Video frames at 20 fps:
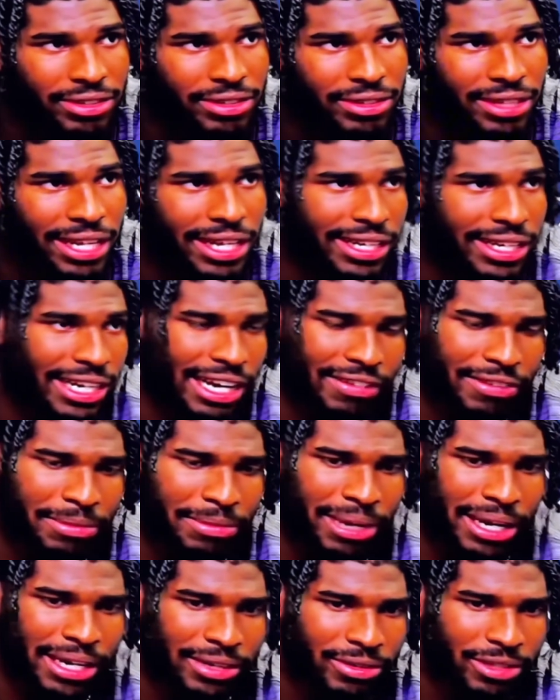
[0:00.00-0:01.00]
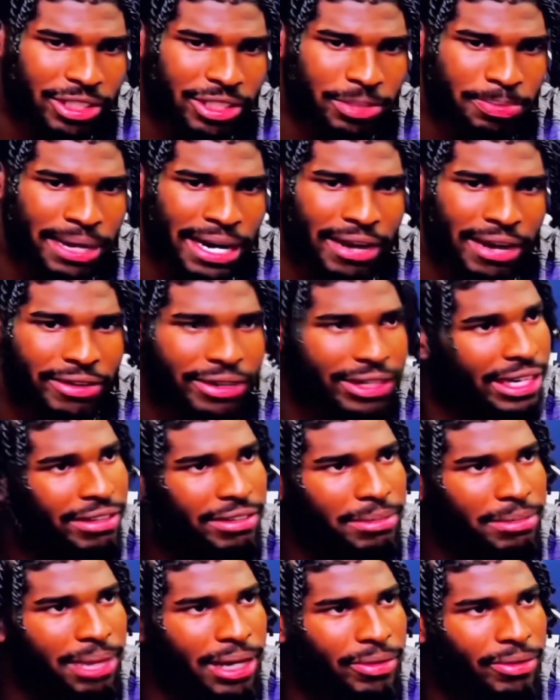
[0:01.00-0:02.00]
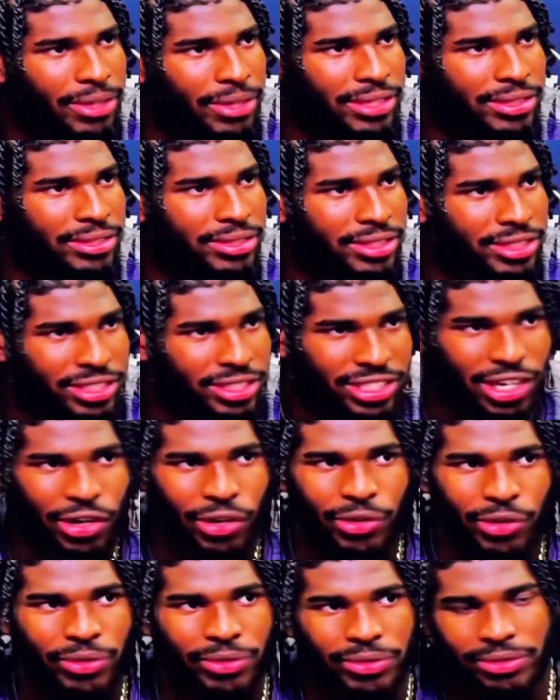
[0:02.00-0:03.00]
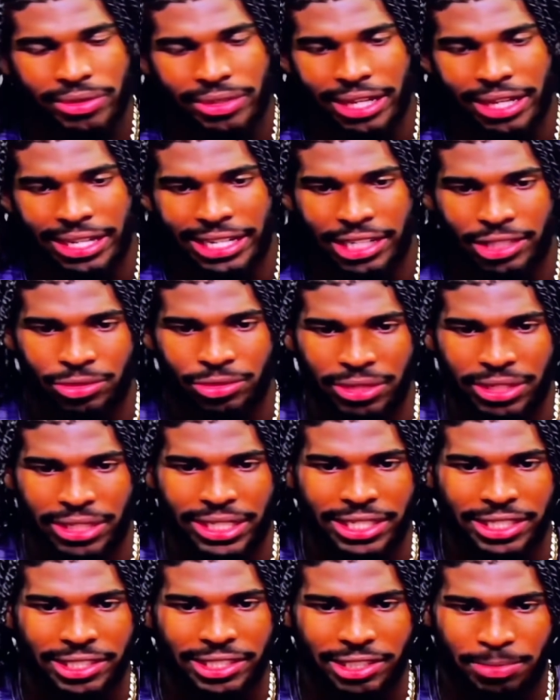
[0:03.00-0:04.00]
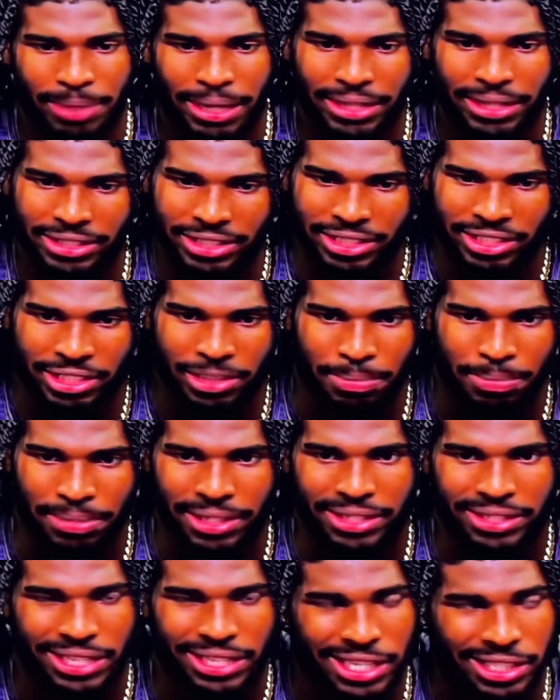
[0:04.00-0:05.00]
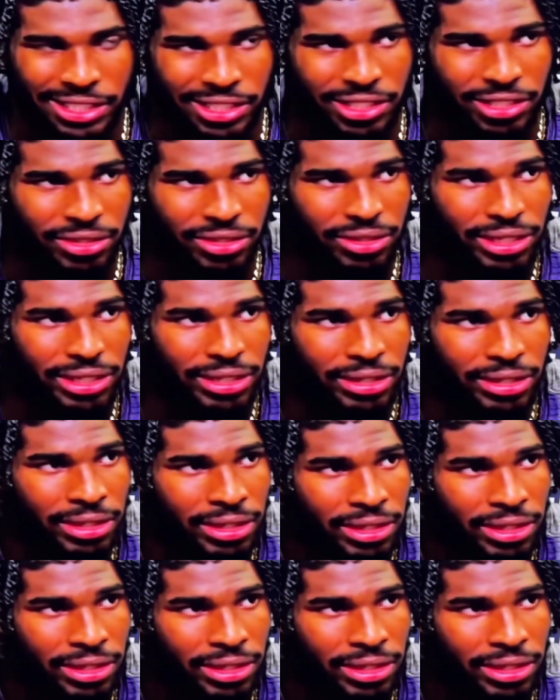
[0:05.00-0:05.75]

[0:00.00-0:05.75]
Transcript: Like everybody runs power, everybody runs zone. Like that's what it is. It's about just the players executing it.